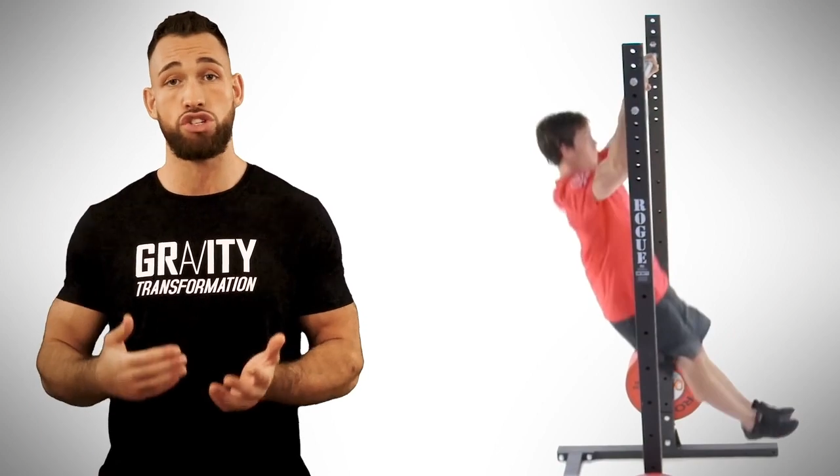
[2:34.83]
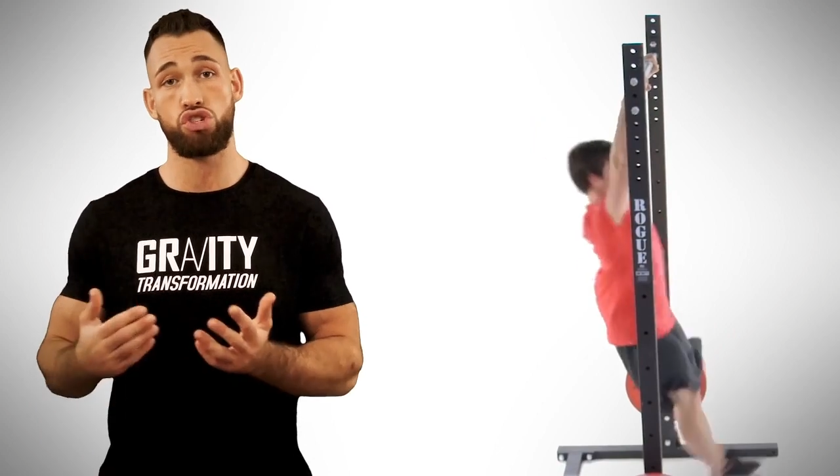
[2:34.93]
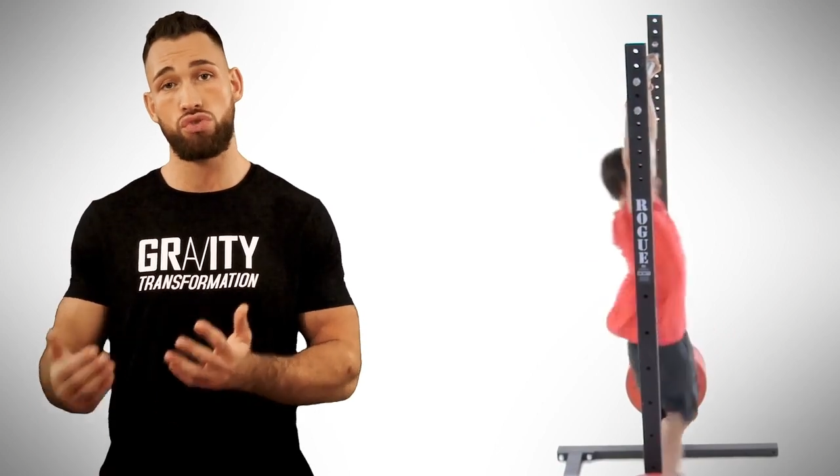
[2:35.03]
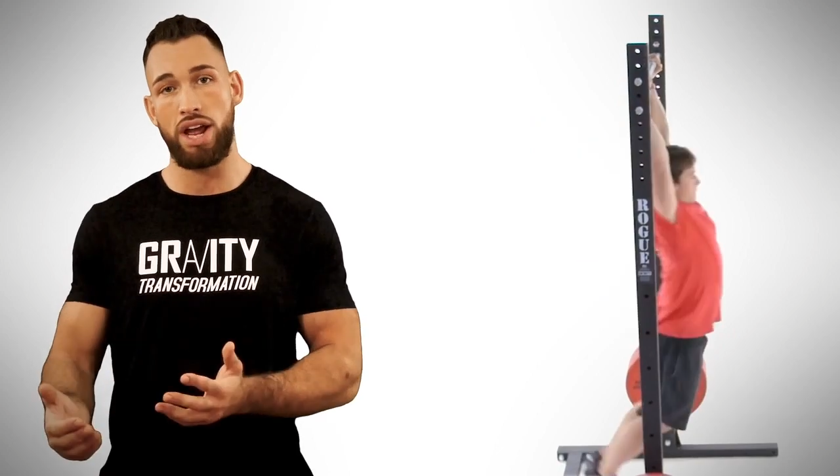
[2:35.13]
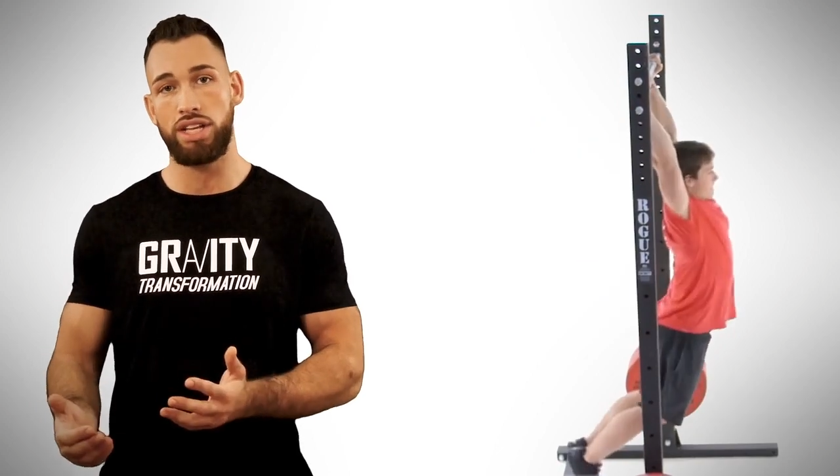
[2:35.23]

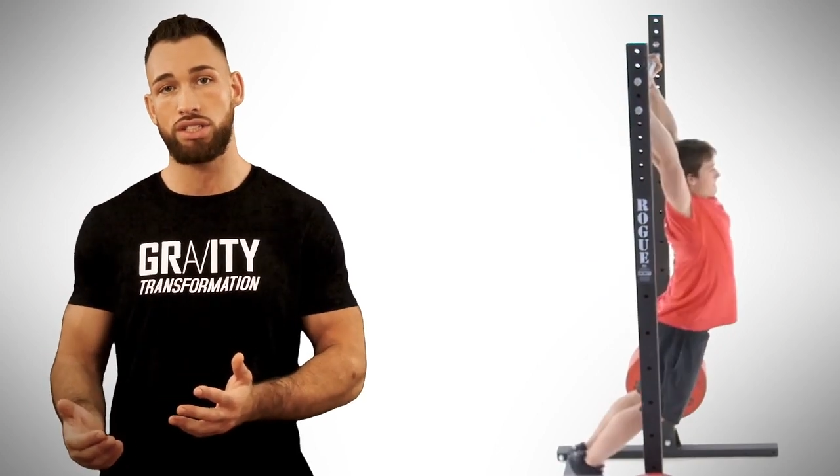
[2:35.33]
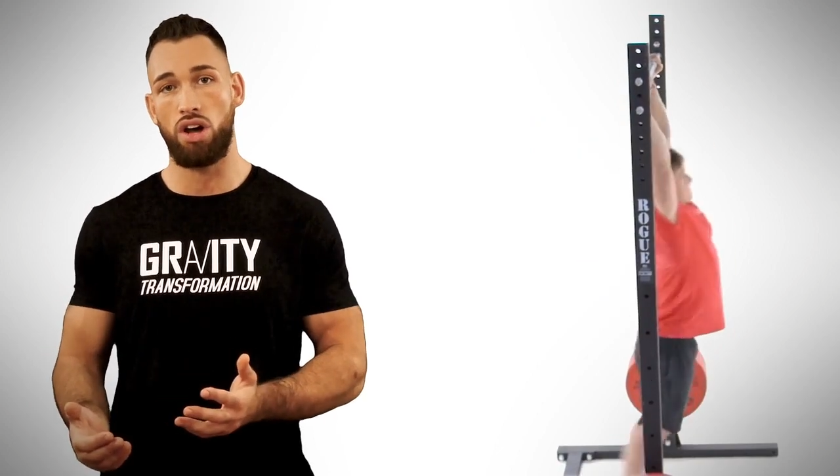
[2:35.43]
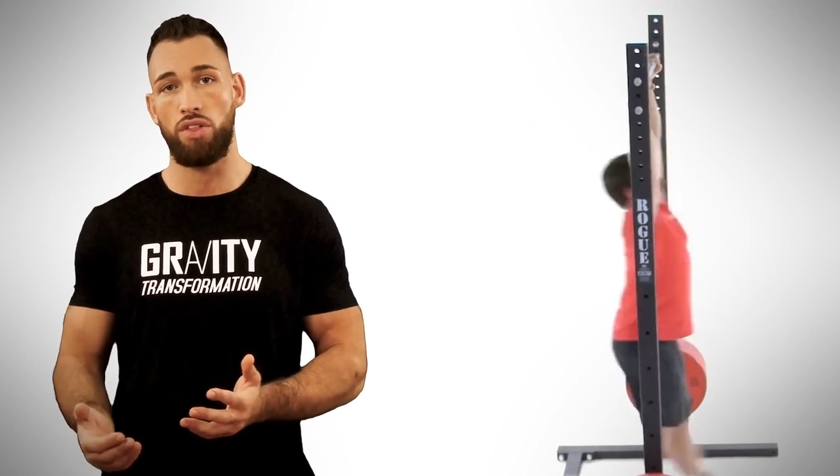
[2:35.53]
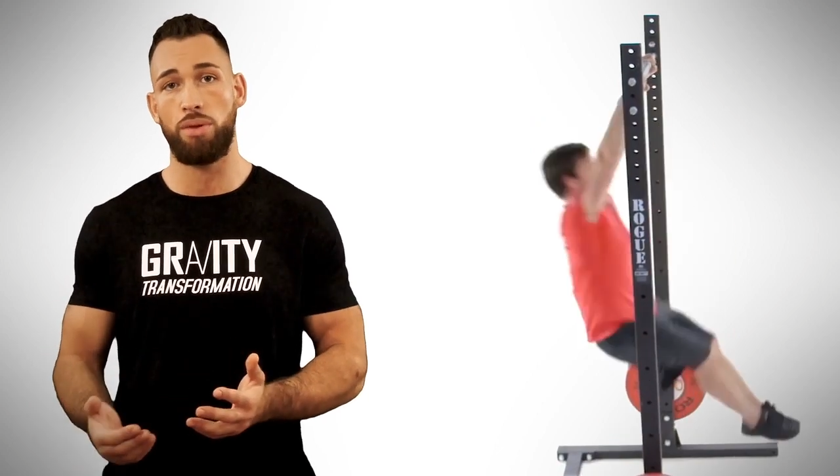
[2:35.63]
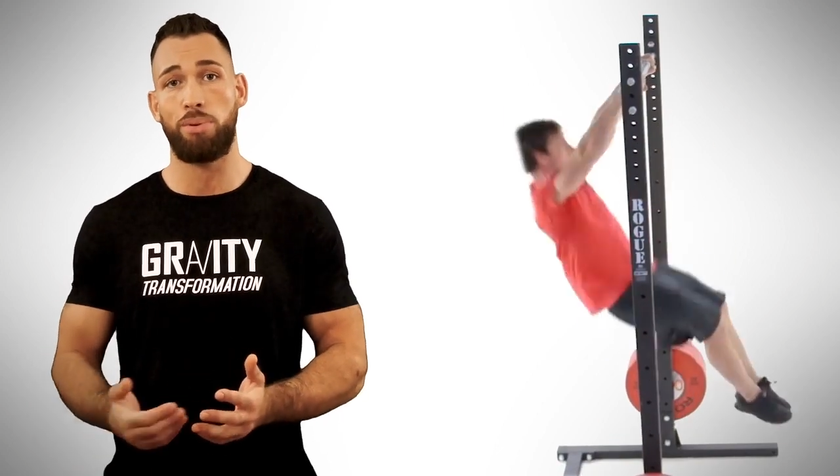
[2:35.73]
stress
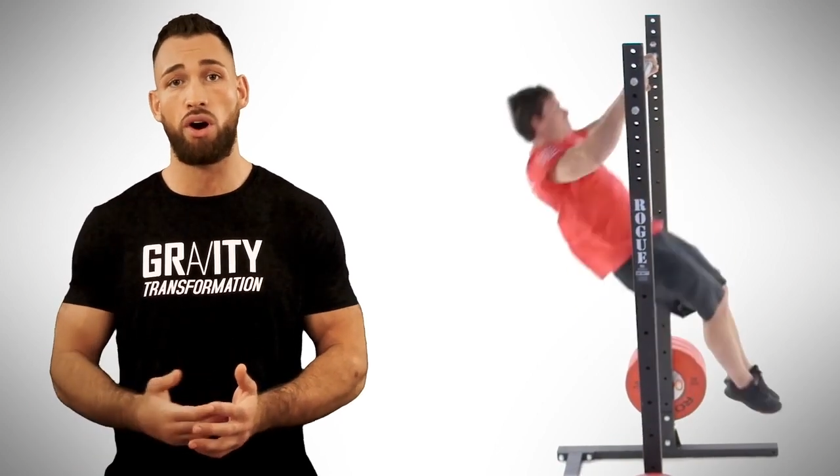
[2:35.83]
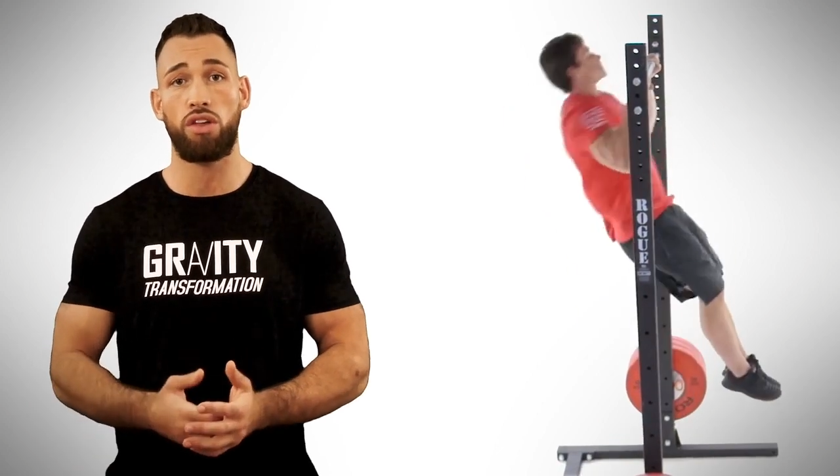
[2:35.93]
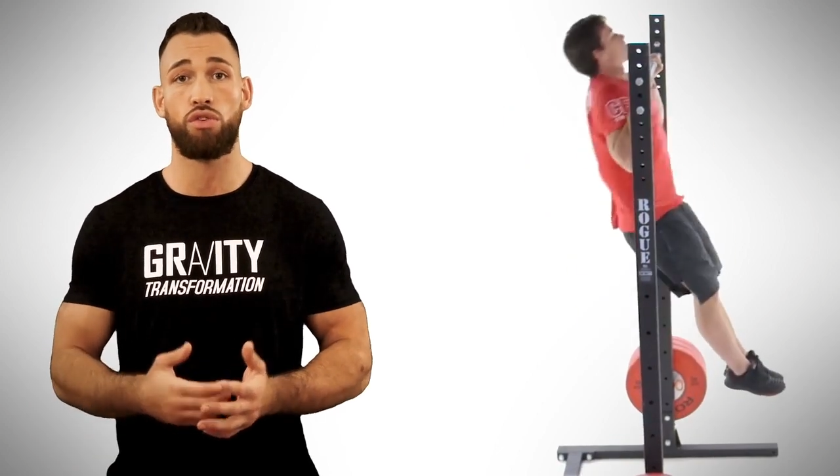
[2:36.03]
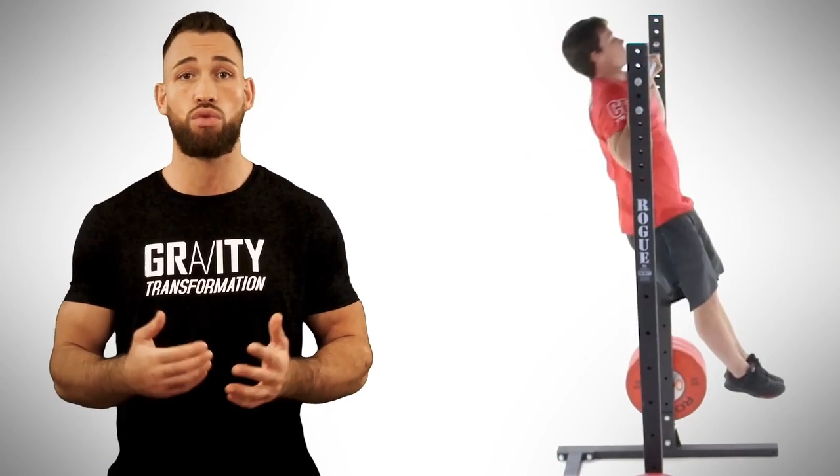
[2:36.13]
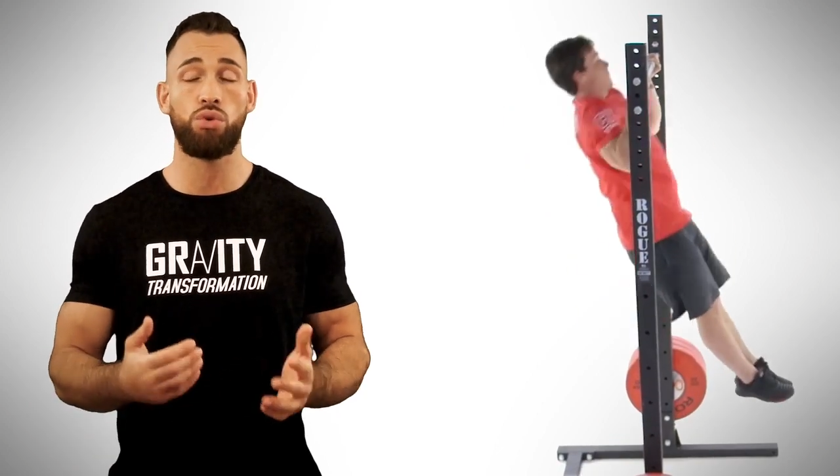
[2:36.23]
on the part
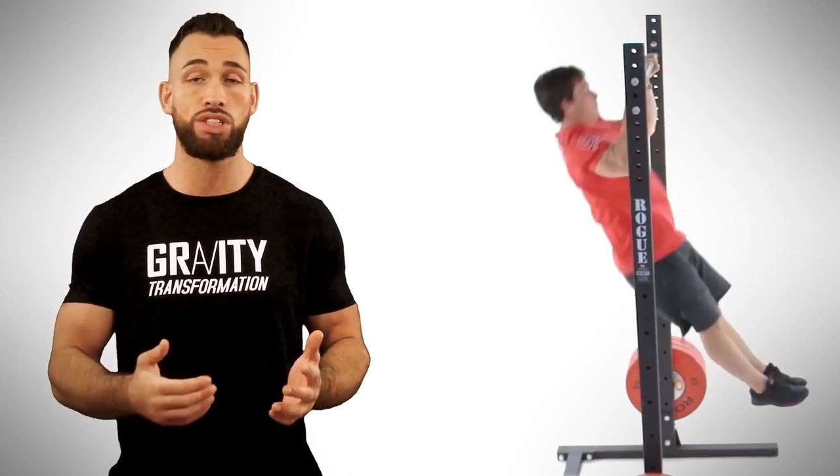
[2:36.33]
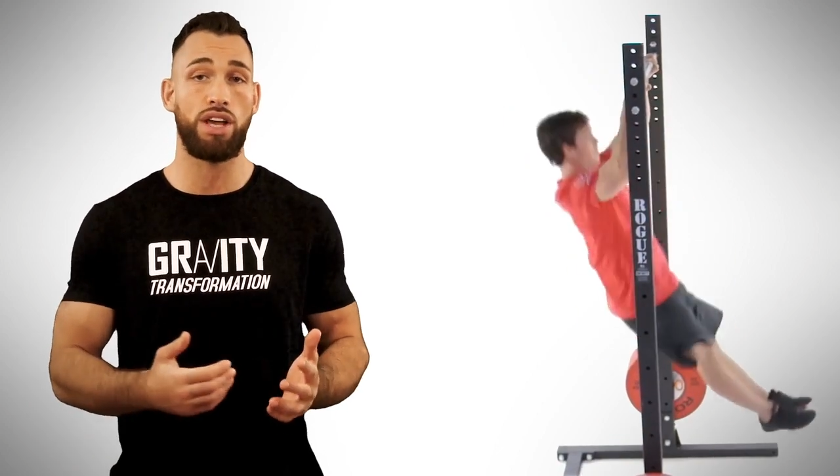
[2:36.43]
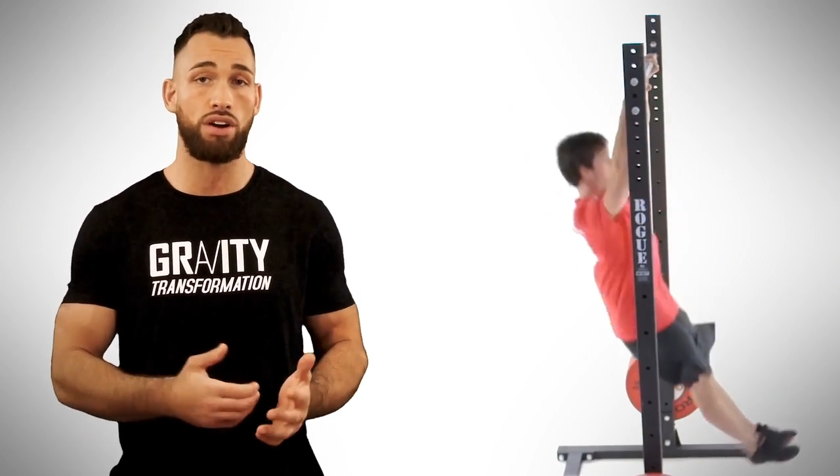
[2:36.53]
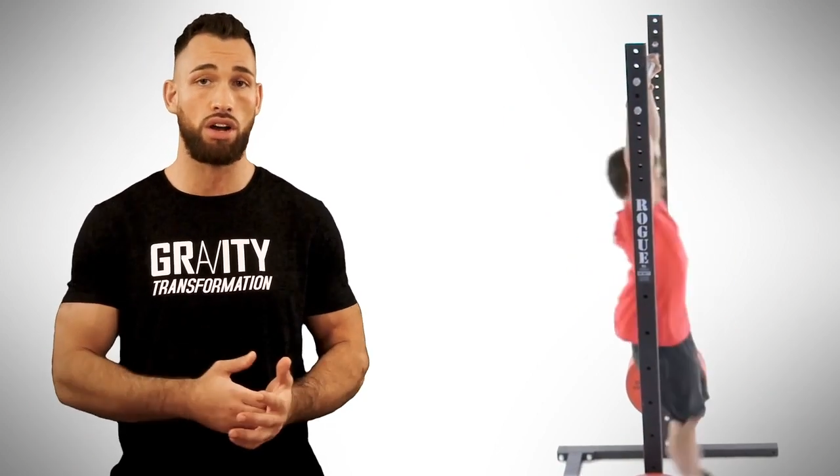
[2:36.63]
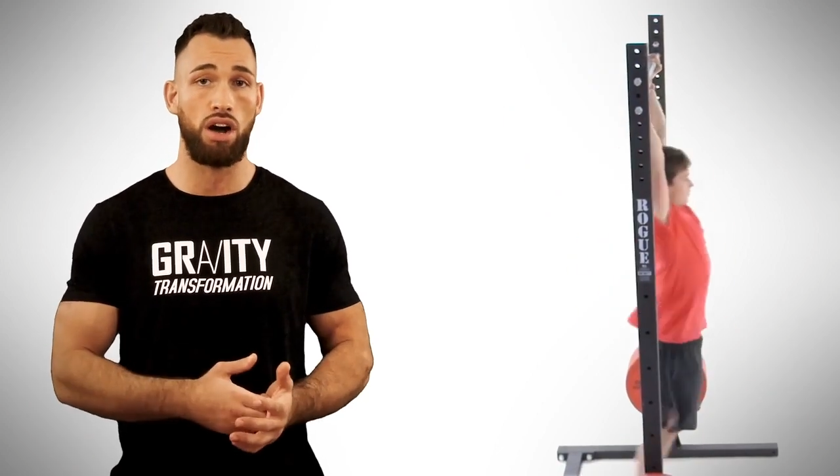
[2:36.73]
of the
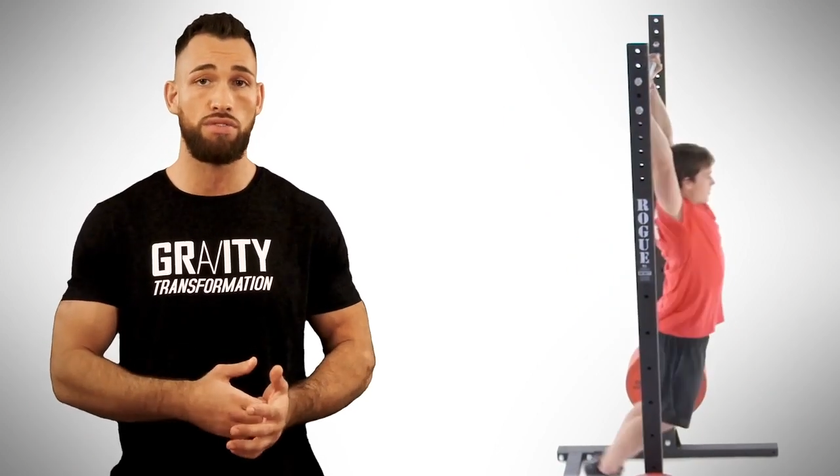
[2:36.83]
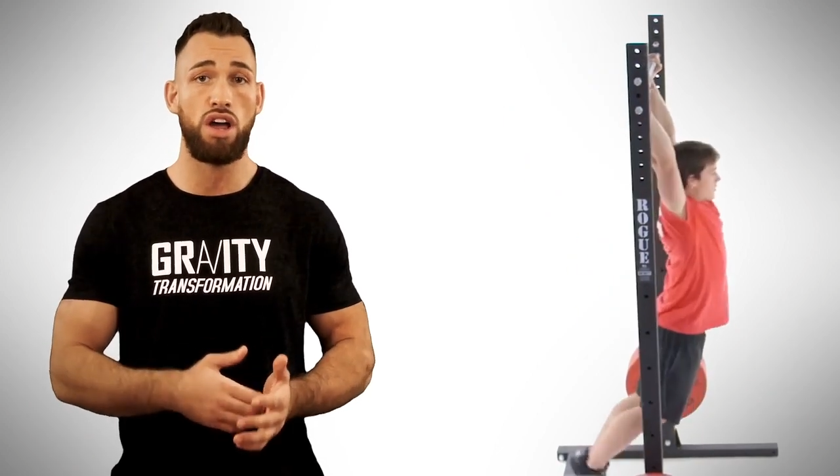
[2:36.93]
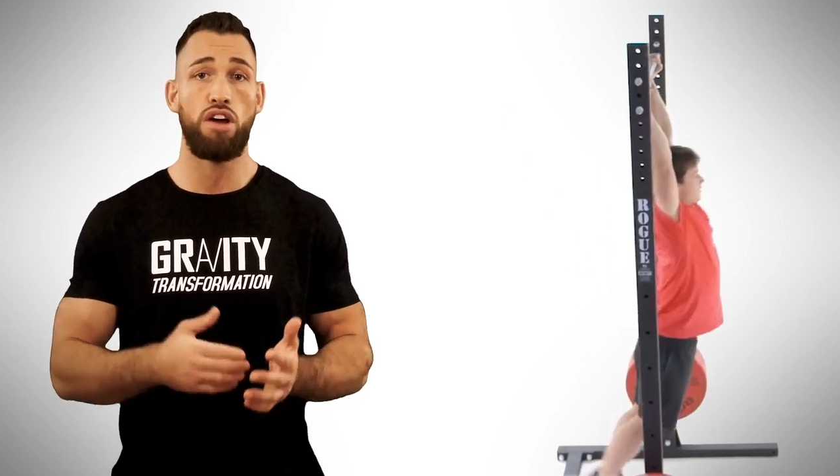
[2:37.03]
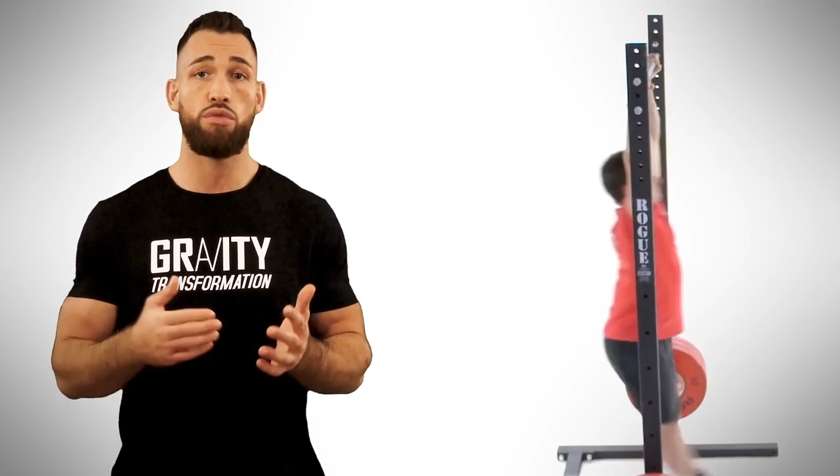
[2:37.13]
rotator cuff